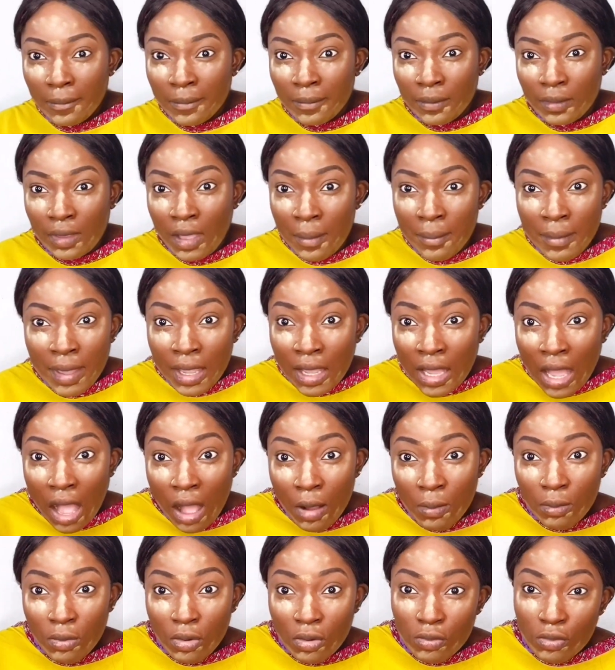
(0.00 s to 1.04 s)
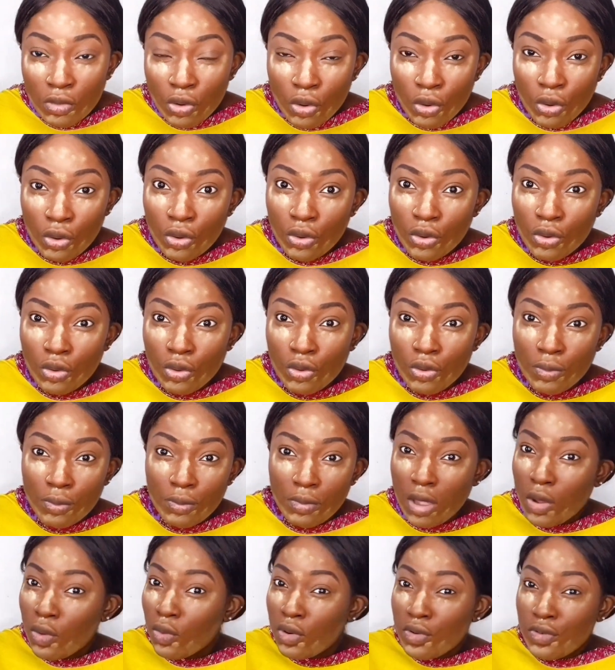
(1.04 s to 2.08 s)
Now men come boomo,
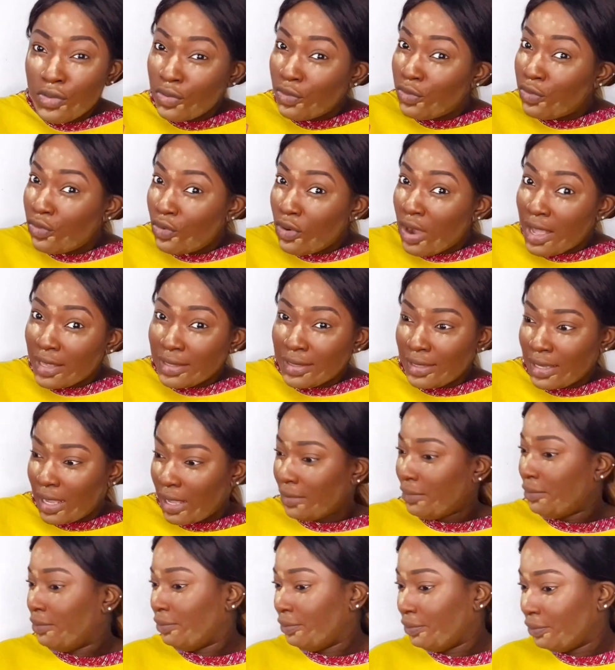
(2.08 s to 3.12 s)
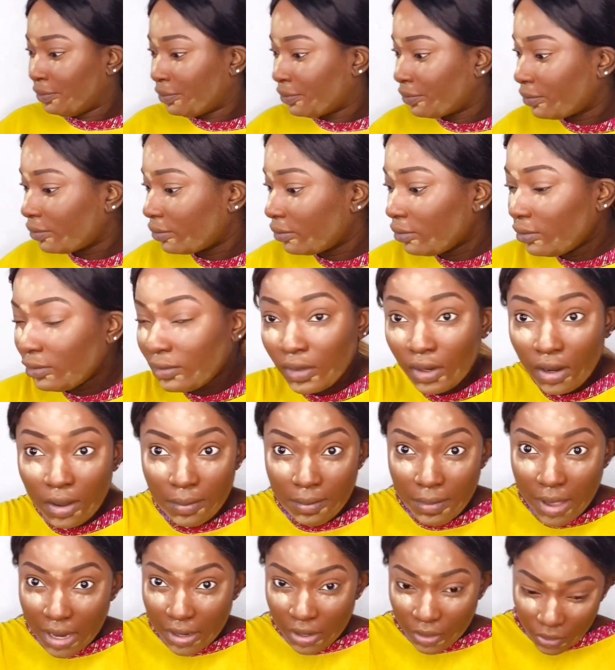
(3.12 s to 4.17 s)
men woofu fuanza.
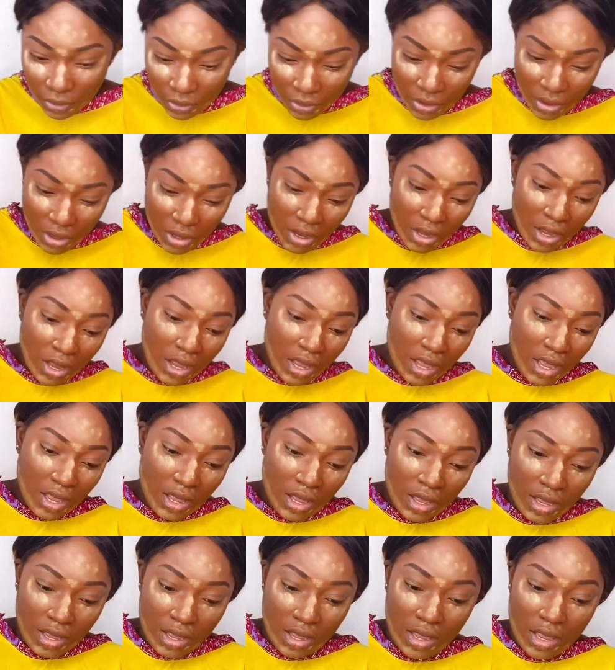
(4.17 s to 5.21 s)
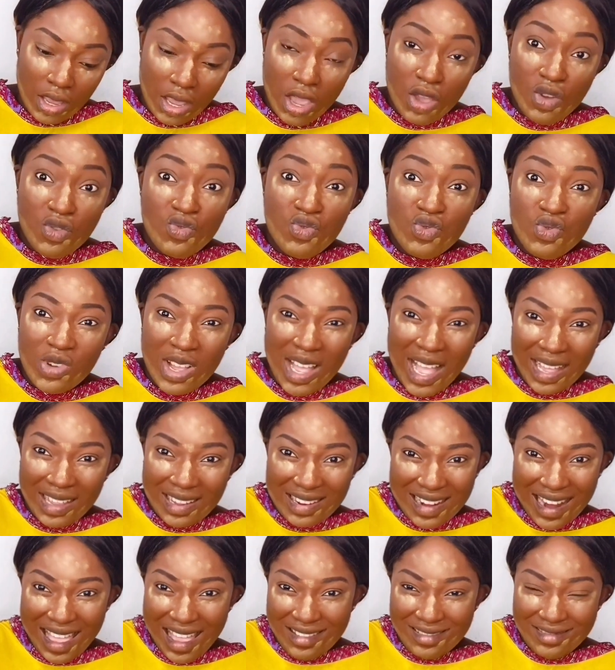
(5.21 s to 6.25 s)
Mano, en hook a
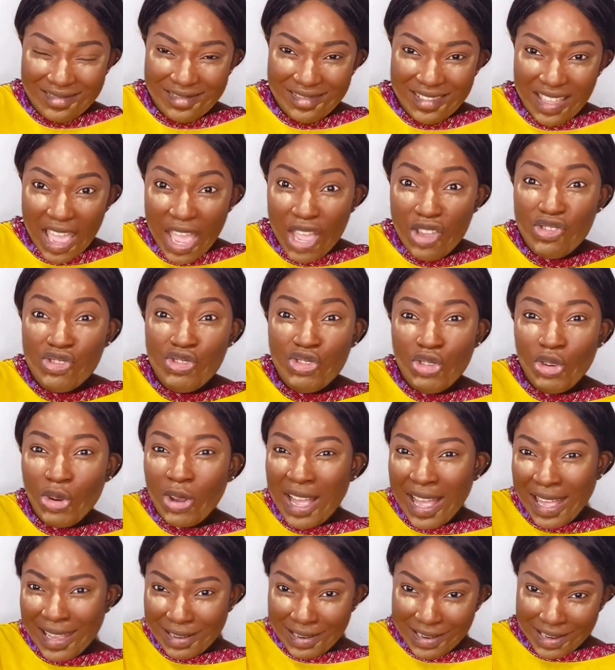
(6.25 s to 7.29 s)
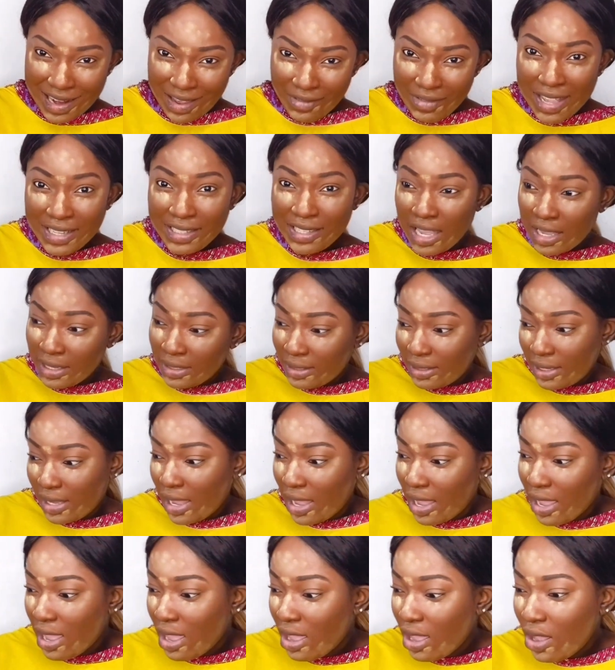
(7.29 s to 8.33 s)
clap, en joke a clap, what I see.
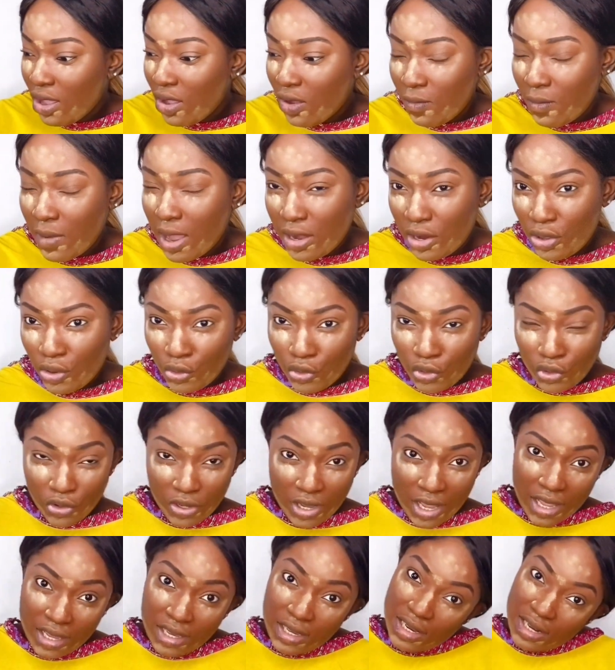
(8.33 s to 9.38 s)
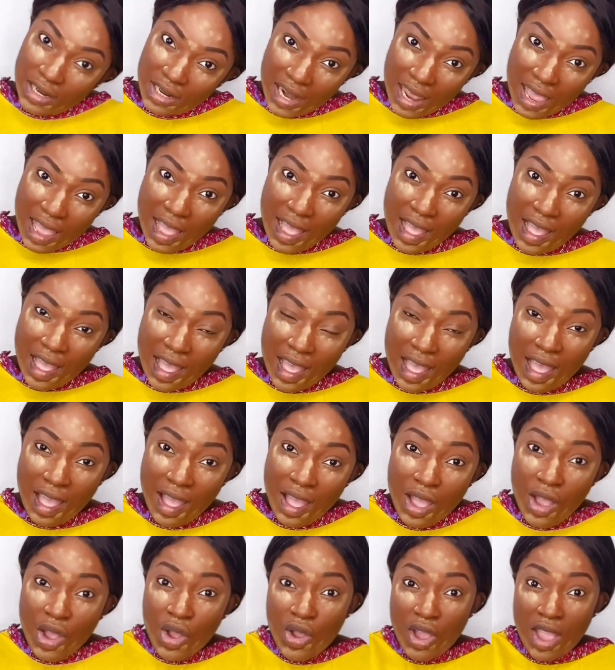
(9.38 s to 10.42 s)
Man a joke a clap,
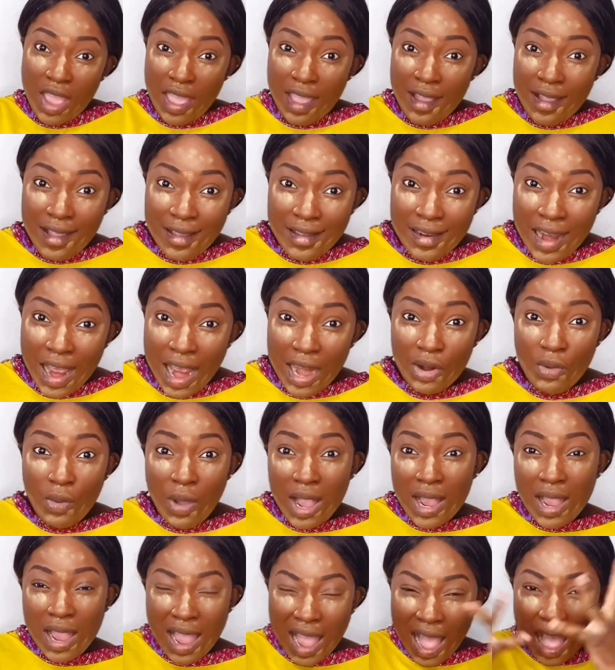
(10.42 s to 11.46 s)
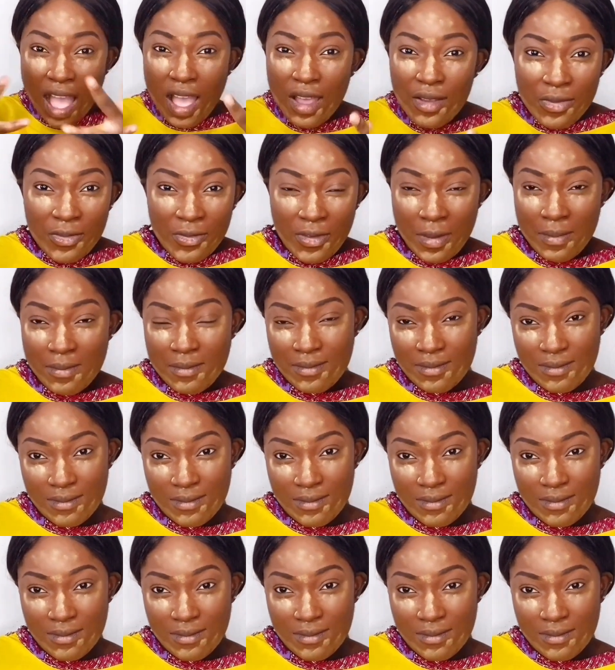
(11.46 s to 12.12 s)
eka crano a cathem.